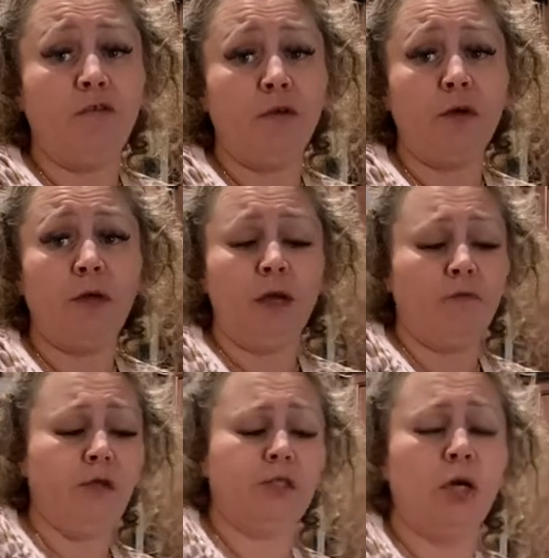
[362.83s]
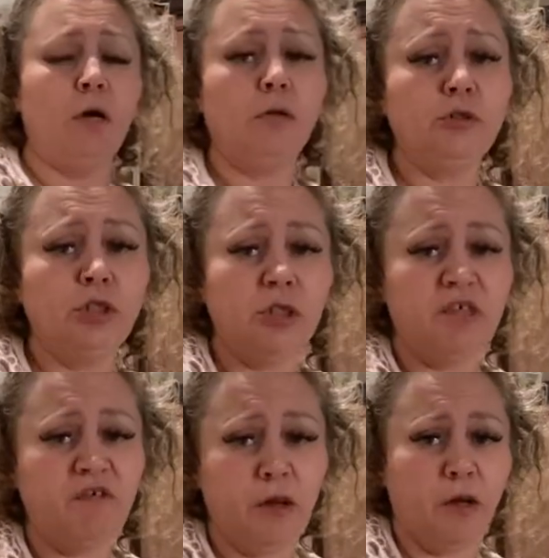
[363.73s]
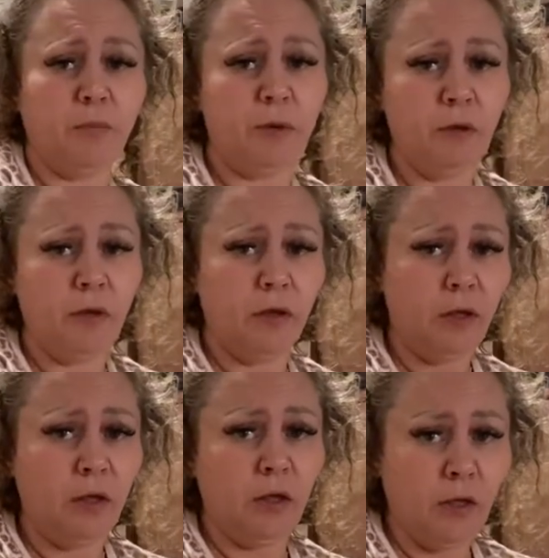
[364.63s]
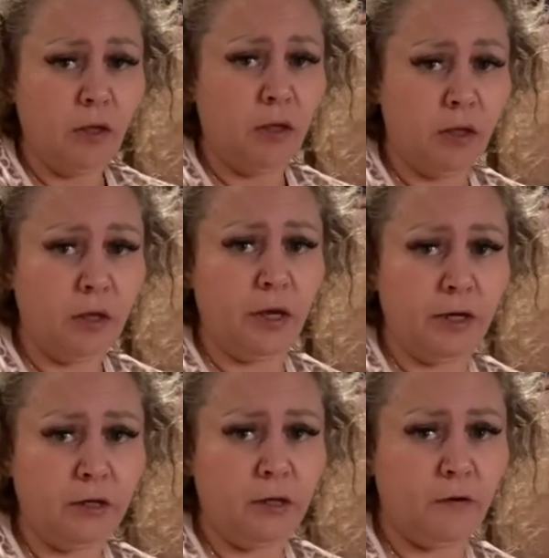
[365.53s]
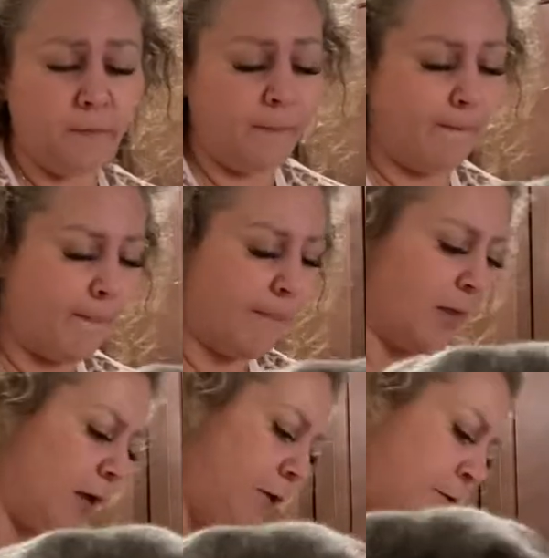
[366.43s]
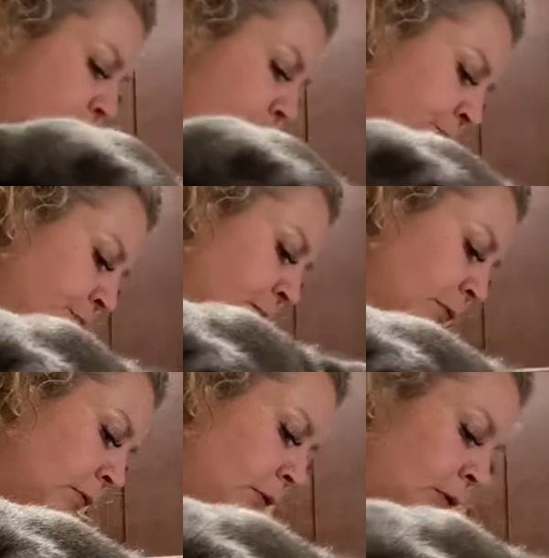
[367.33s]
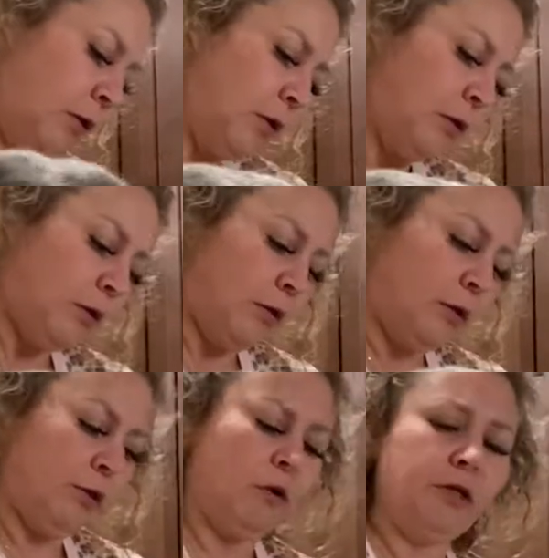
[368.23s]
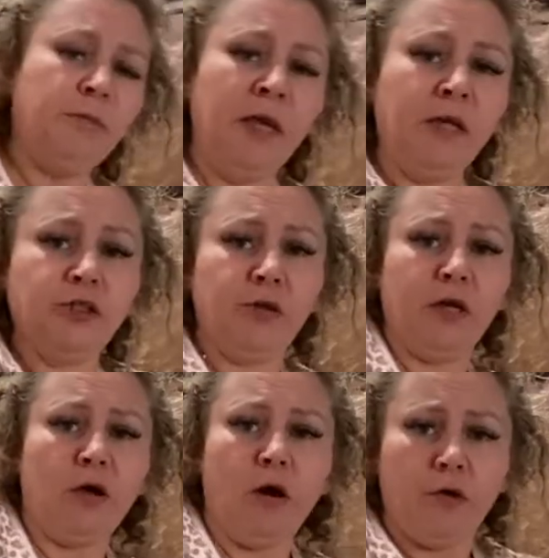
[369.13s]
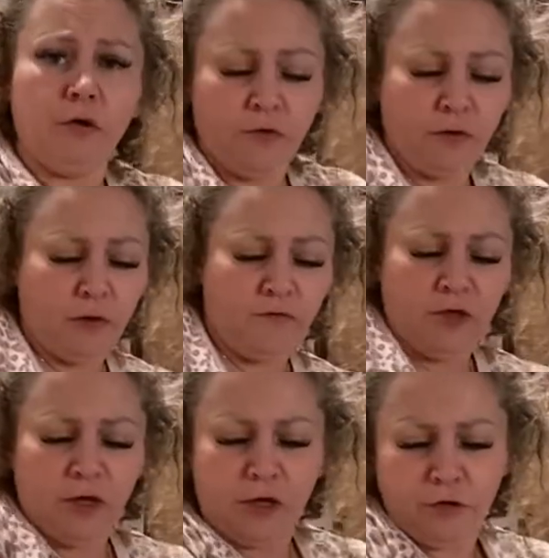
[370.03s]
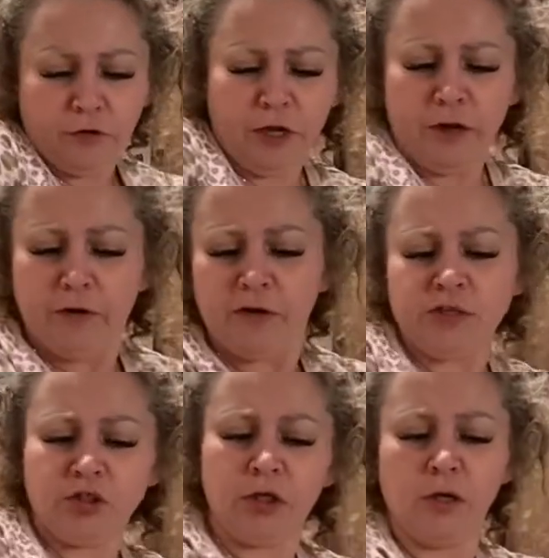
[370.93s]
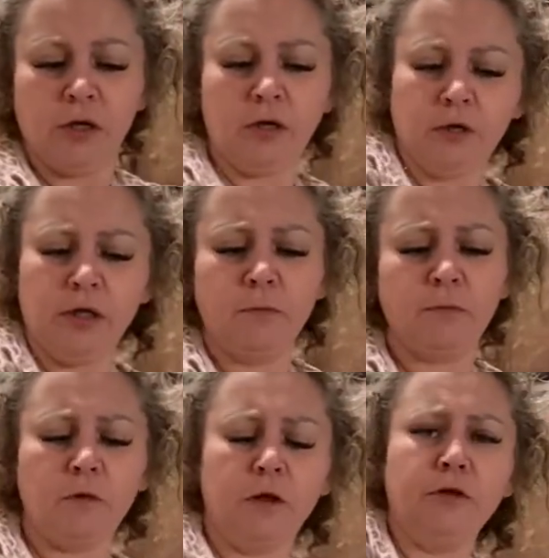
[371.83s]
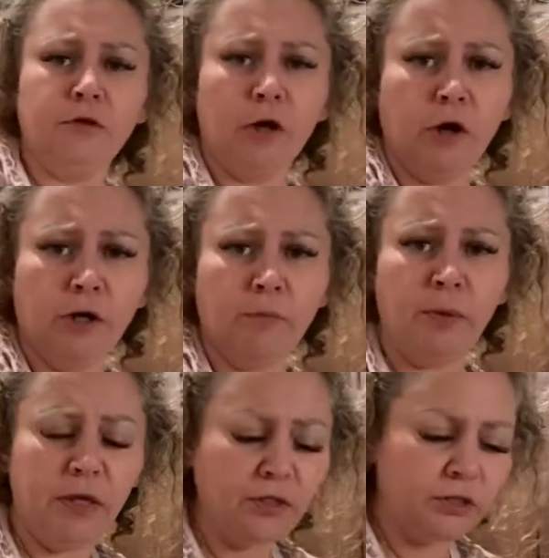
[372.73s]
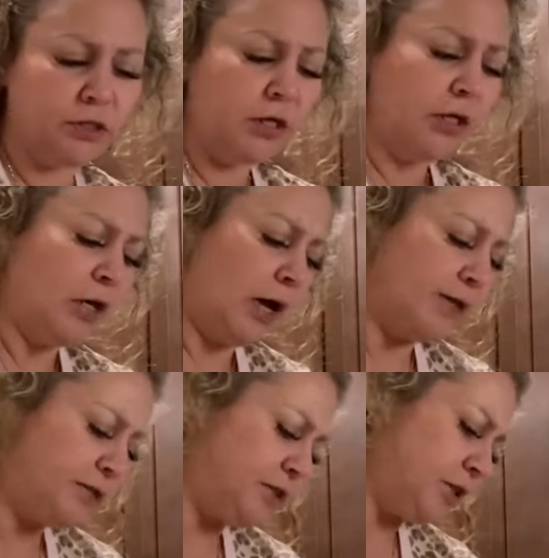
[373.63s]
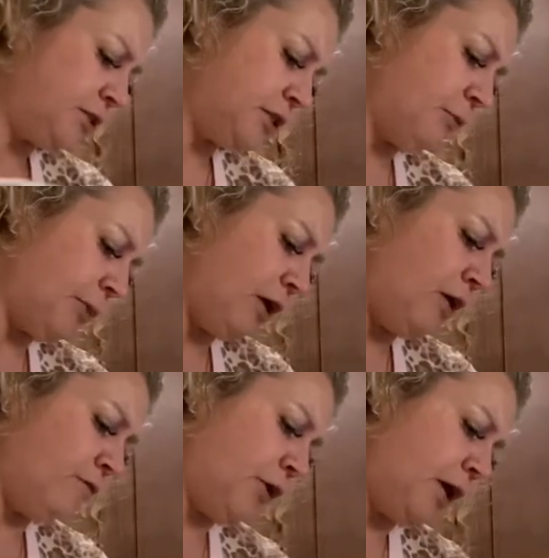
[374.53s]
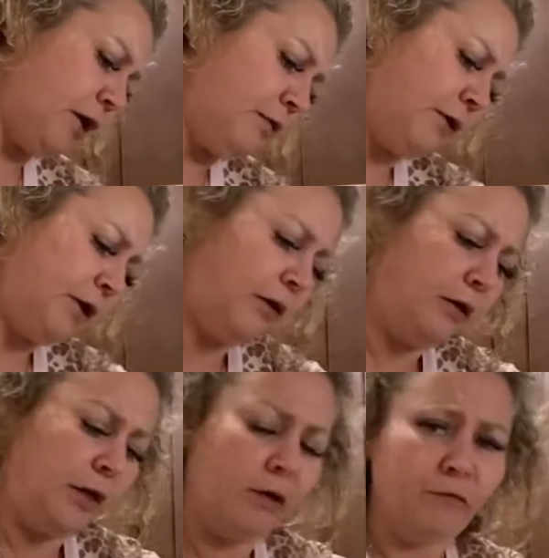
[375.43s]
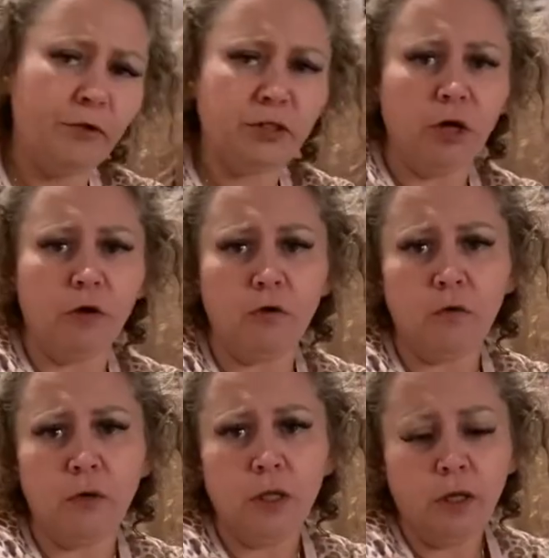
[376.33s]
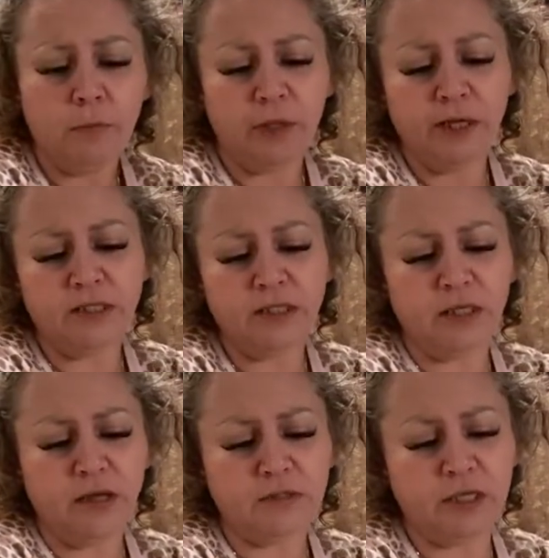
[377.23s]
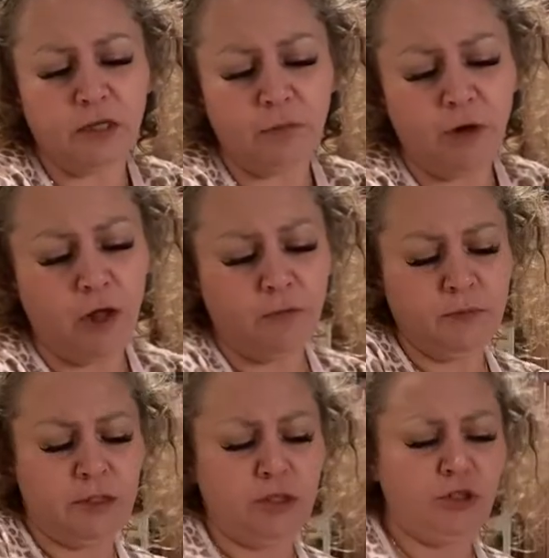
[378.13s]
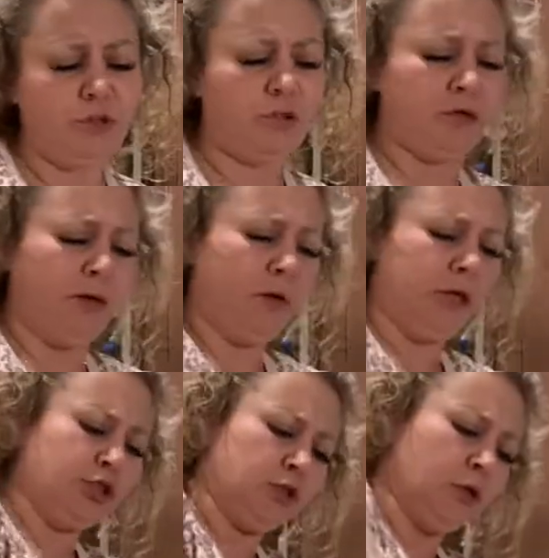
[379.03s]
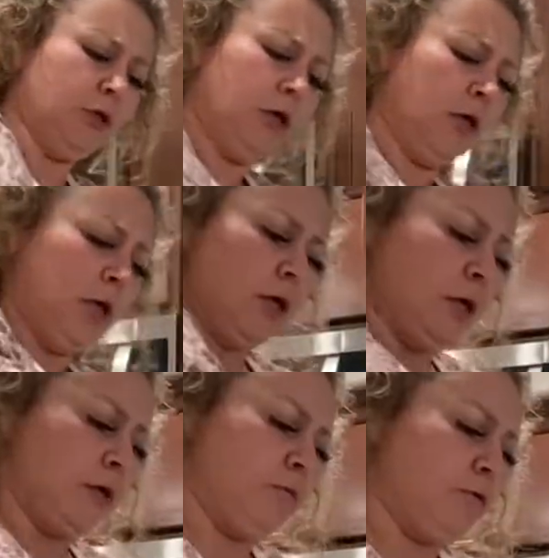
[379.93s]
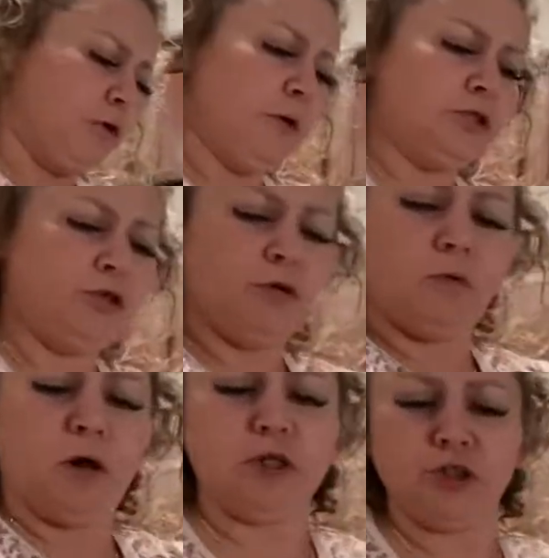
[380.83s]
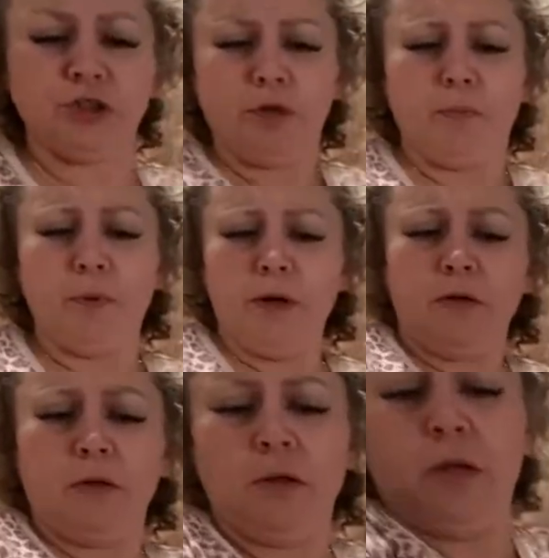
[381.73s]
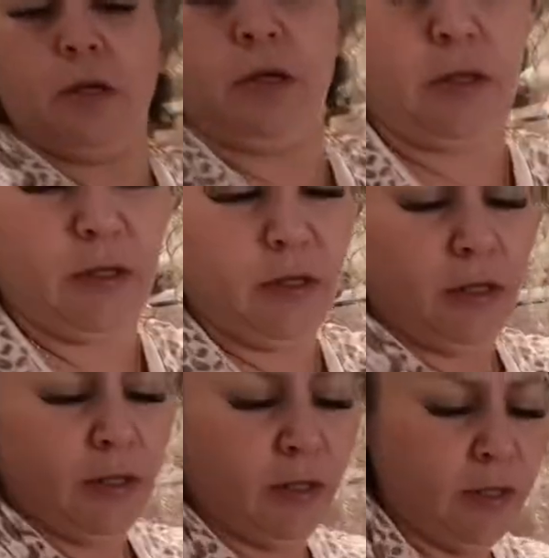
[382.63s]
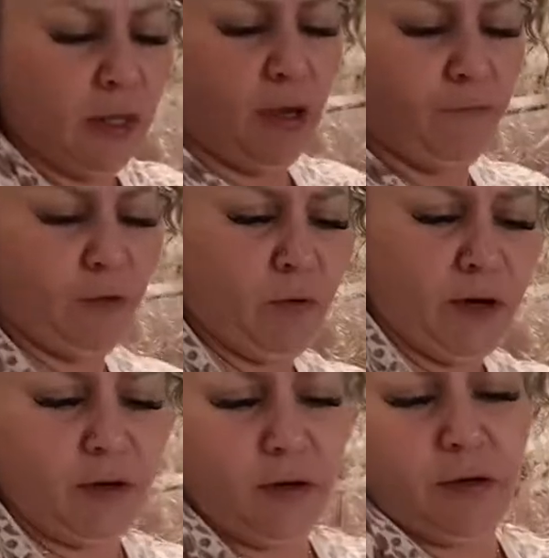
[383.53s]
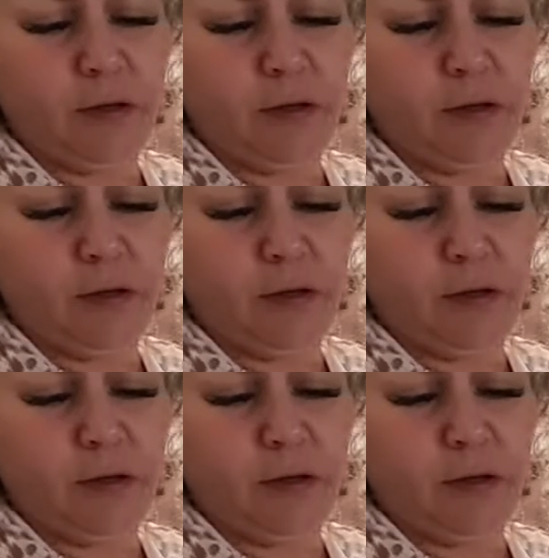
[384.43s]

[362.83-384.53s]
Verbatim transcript: foot, every toe. She gets fed up. I know, I know. You want to make sure you get all of the undercarriage and under the armpits. I suds up every area, every toe. Like I said, they have skin problems and issues, so I make sure. You want to make sure you wash the butt everywhere.